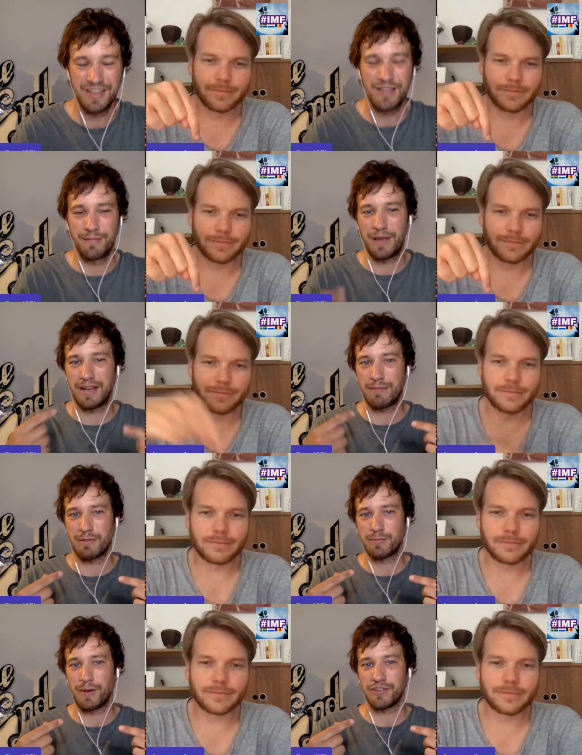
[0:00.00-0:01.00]
Speaker 1: My name
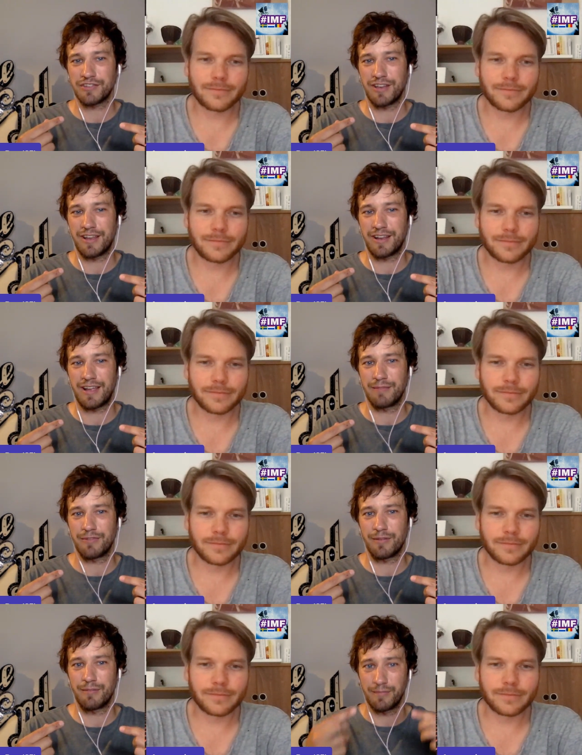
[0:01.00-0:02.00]
is Bas, and I'm
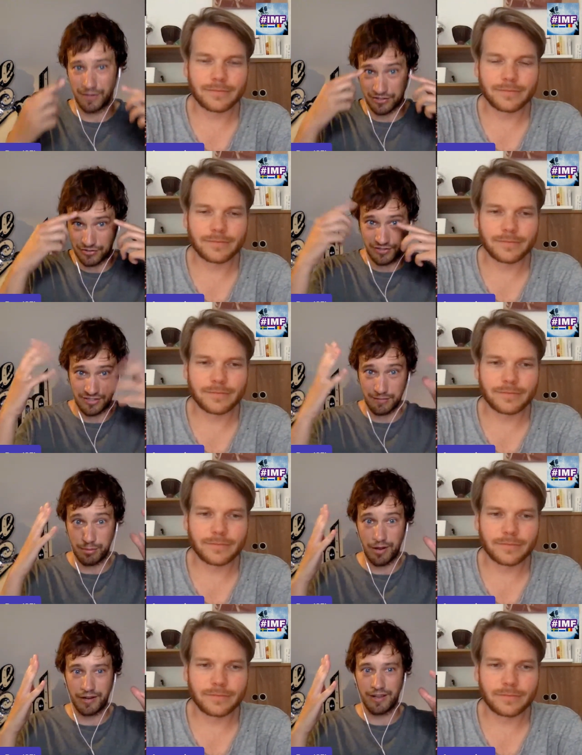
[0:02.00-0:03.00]
from, as you can see,
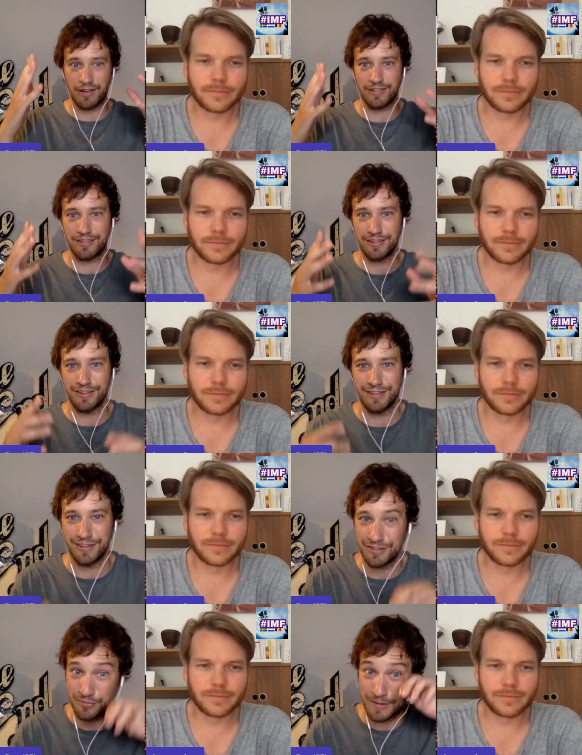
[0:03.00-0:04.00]
bloody hot
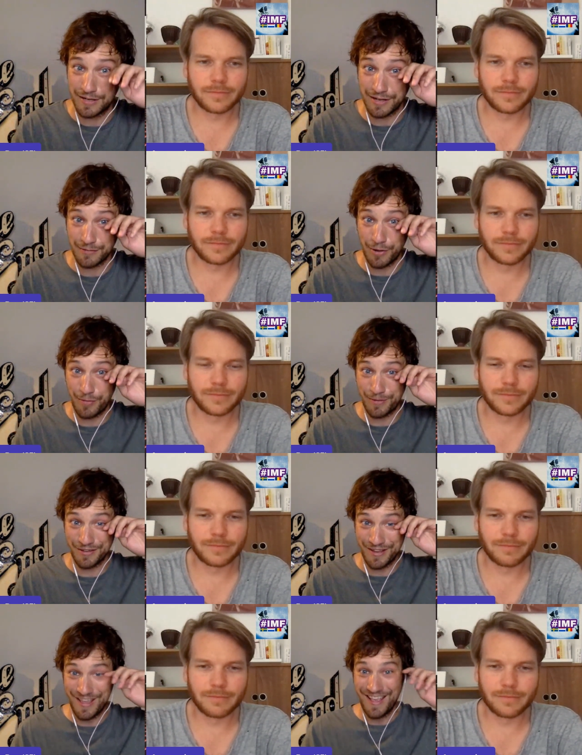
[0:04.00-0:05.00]
uh, Sweden at the
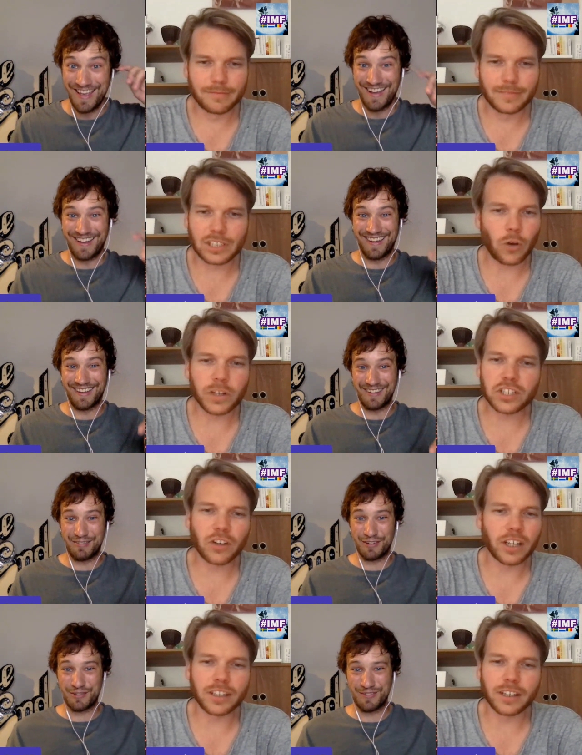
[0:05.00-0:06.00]
moment.
Speaker 2: Uh,
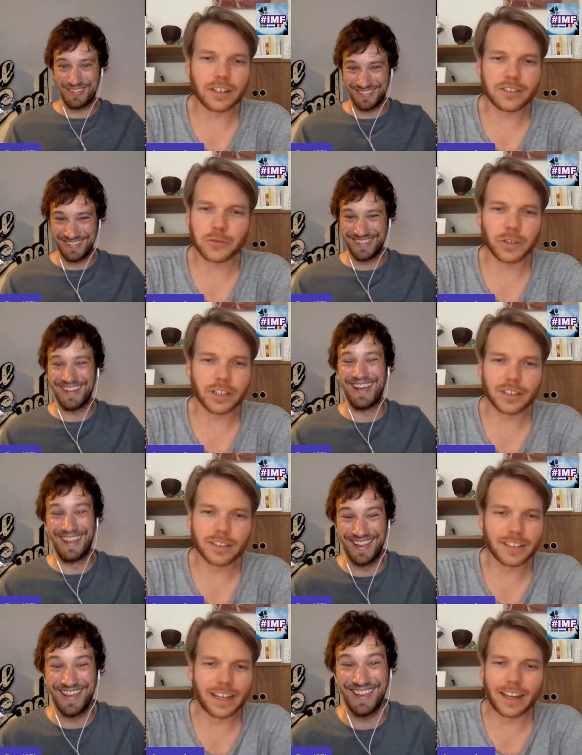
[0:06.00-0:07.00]
even, in Sweden,
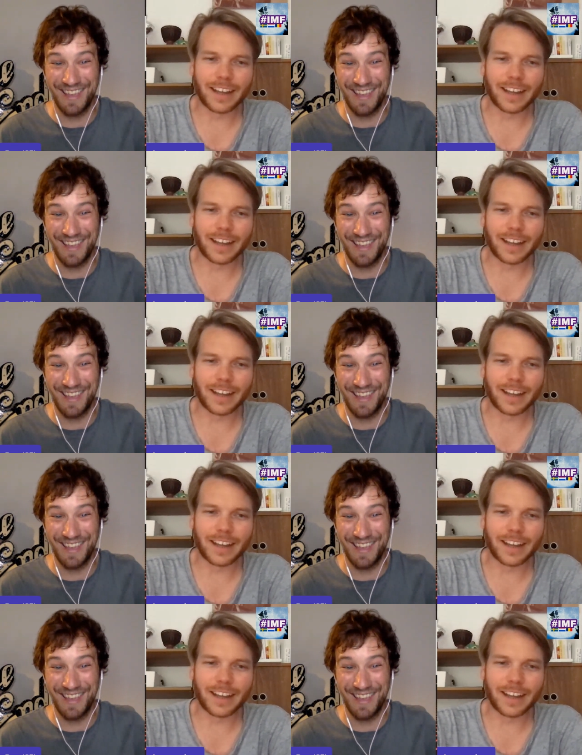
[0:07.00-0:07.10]
Yeah.